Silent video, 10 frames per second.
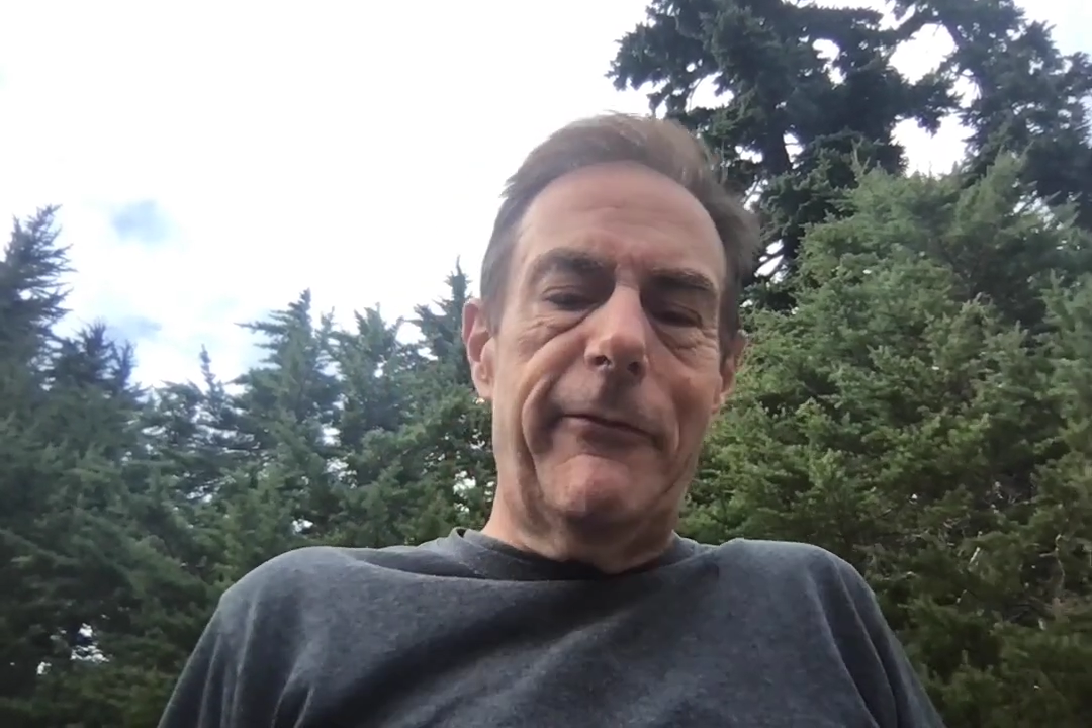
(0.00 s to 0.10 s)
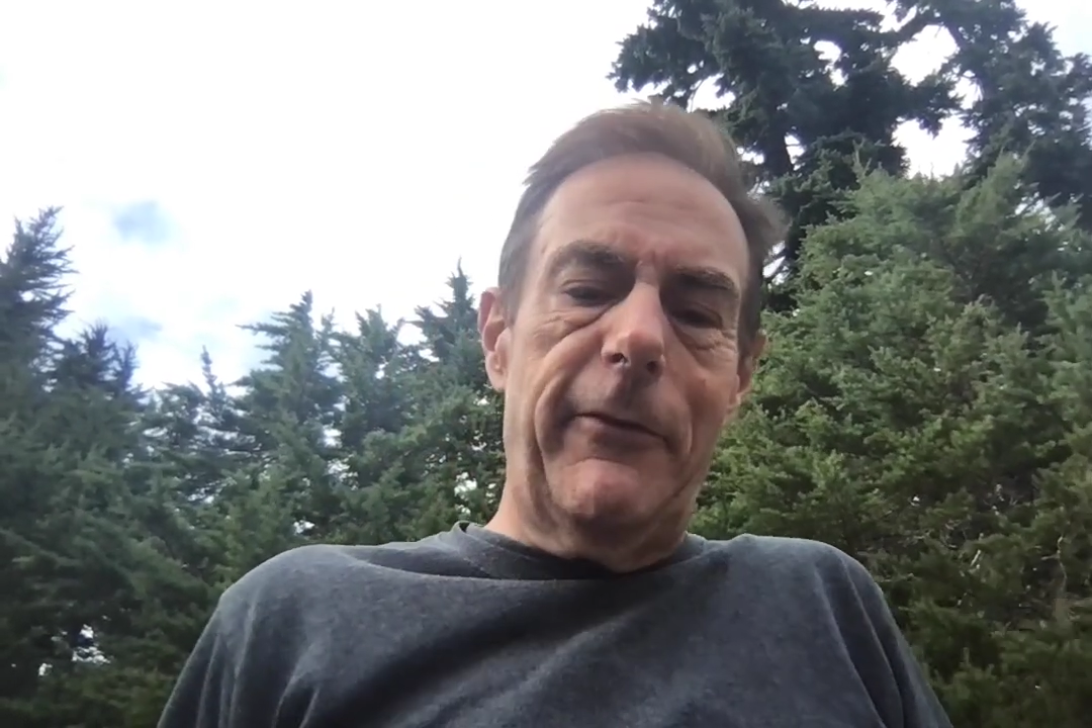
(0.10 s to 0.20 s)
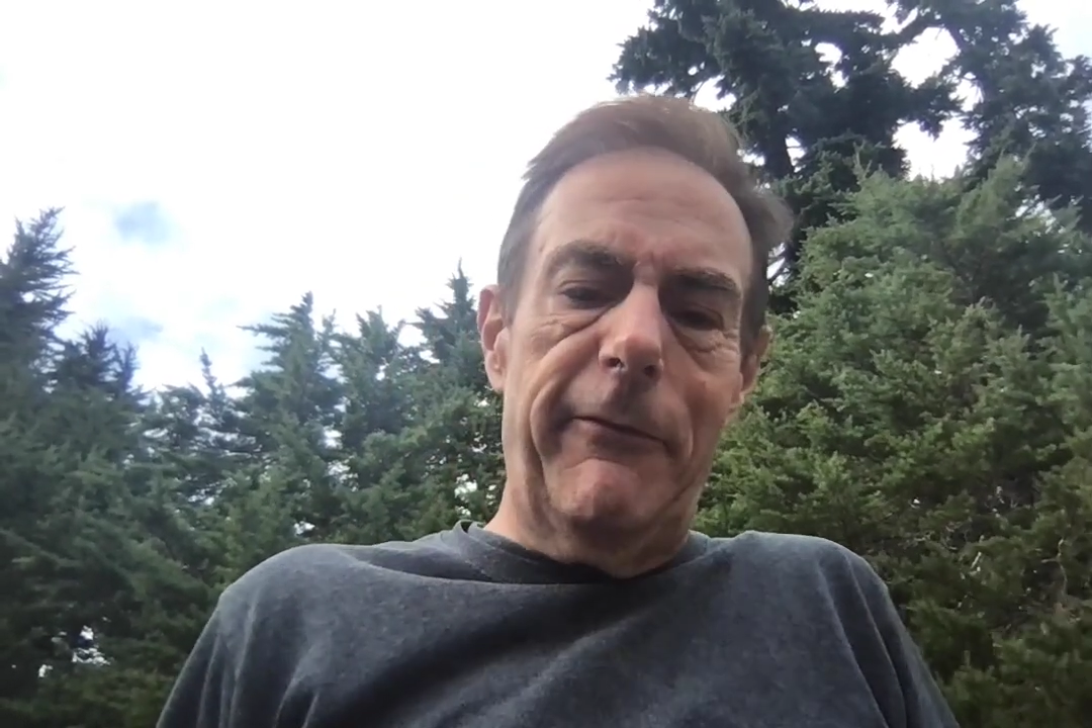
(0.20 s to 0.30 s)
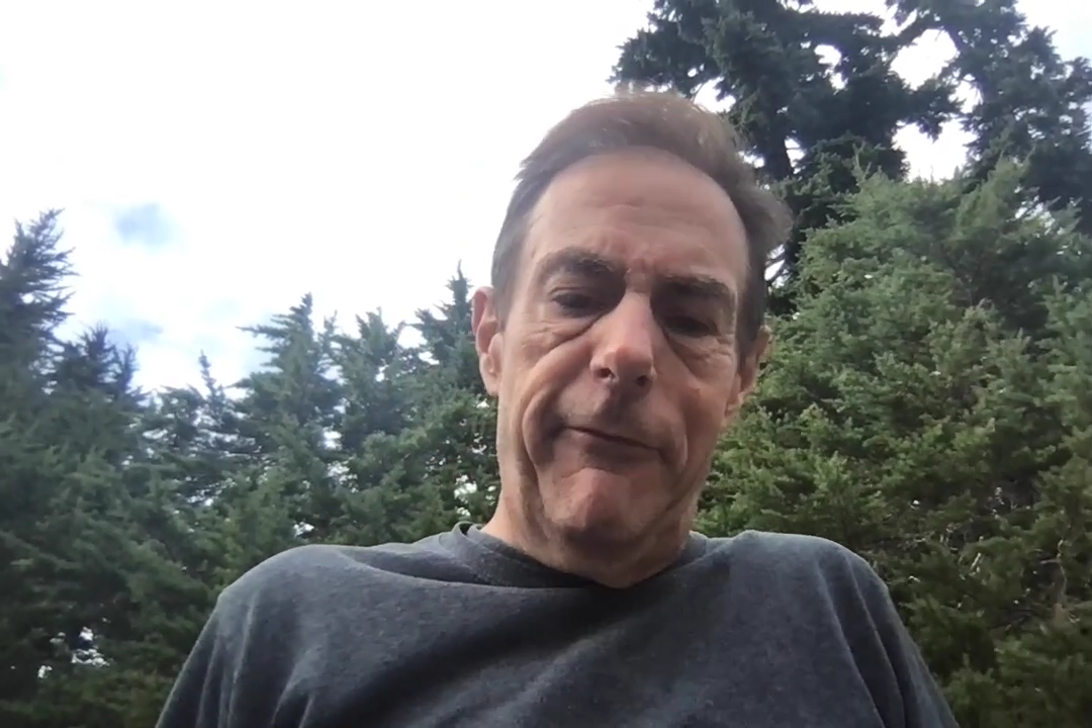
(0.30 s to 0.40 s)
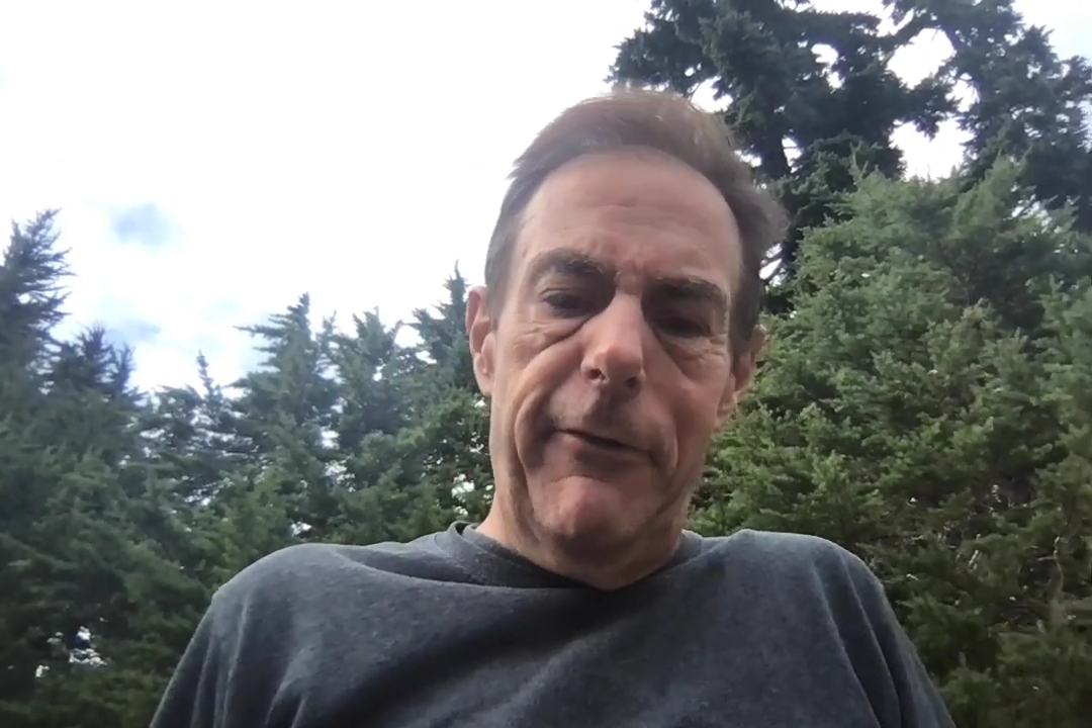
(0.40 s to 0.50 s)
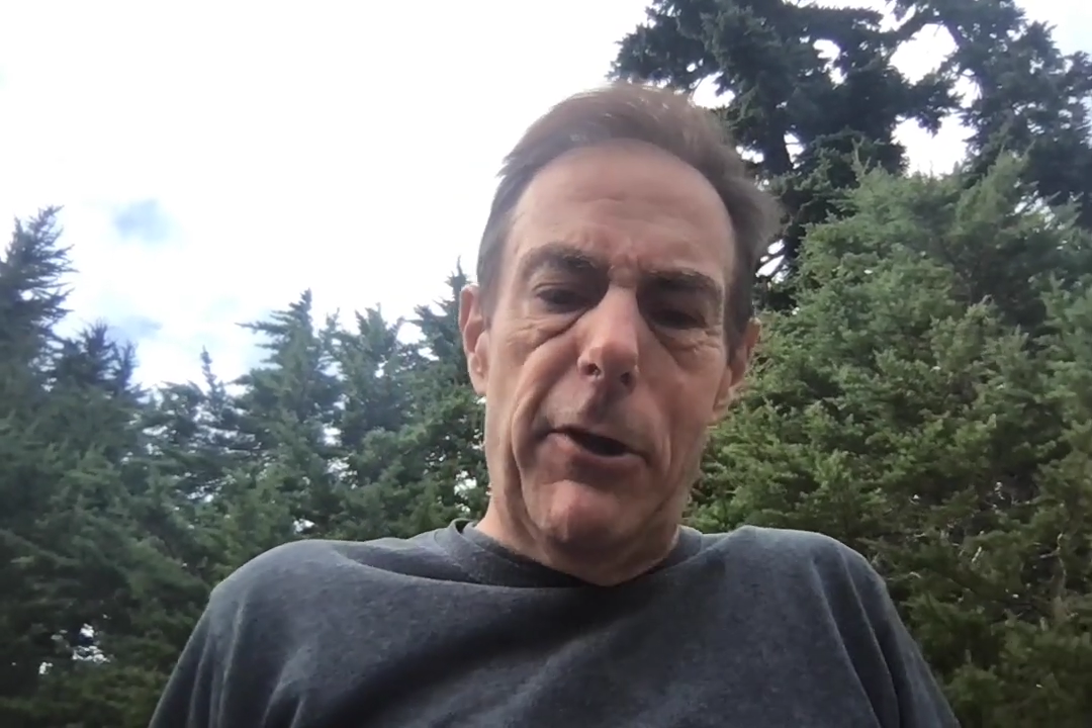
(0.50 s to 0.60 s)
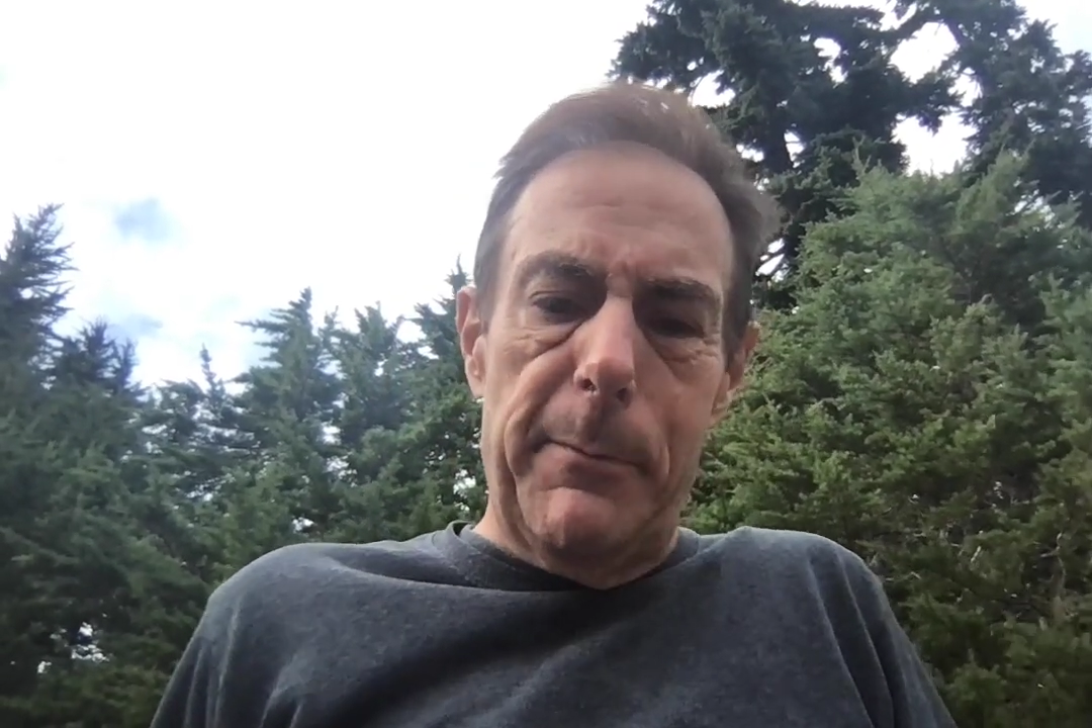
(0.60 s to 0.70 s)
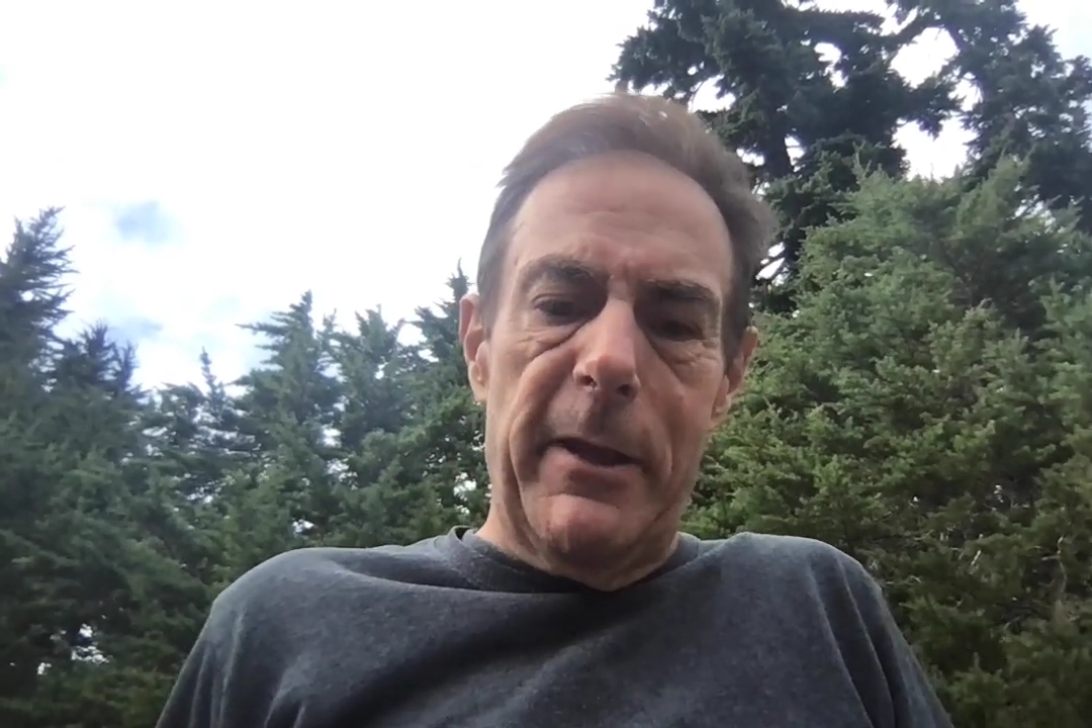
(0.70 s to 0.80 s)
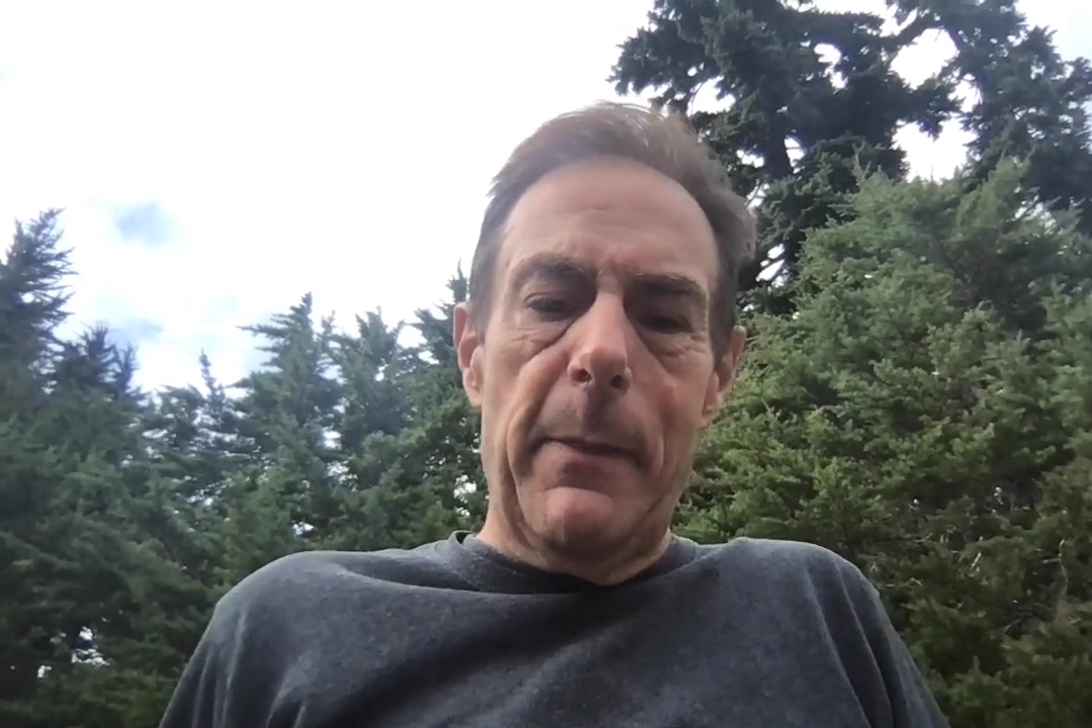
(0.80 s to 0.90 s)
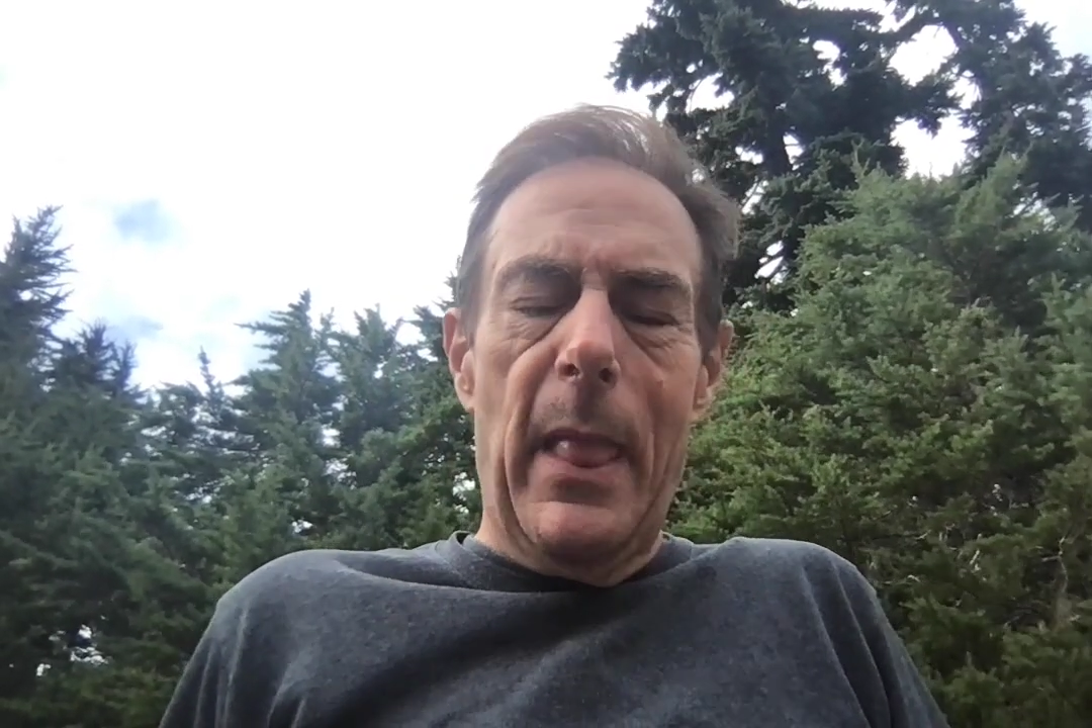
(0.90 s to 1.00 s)

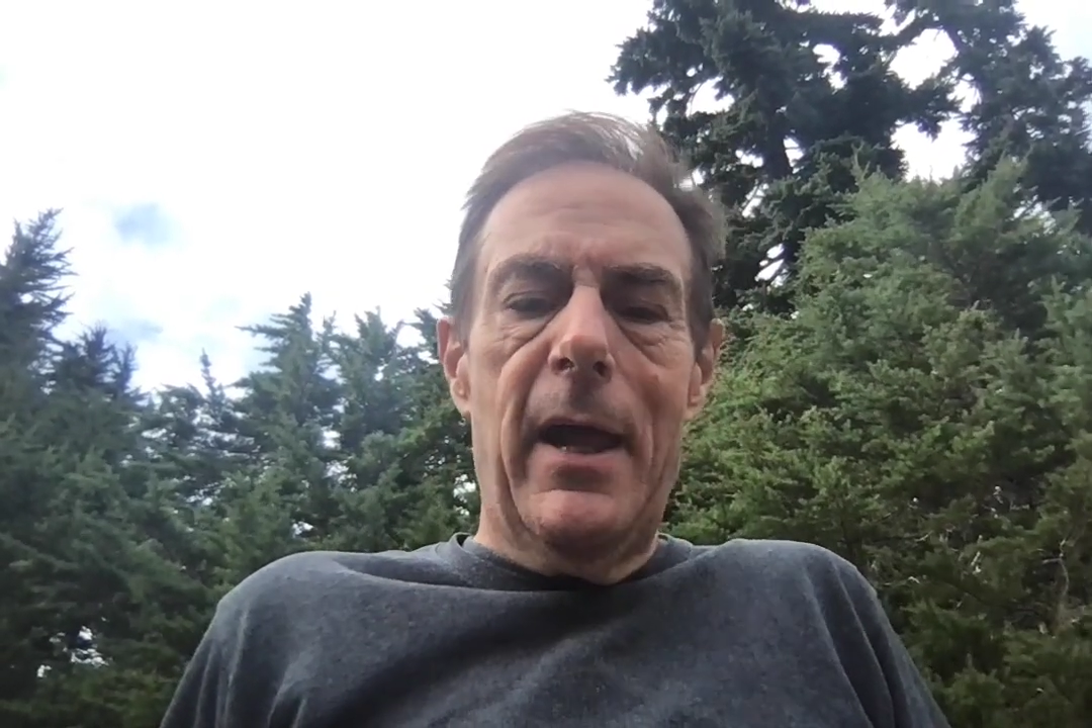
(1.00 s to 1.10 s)
fulfillment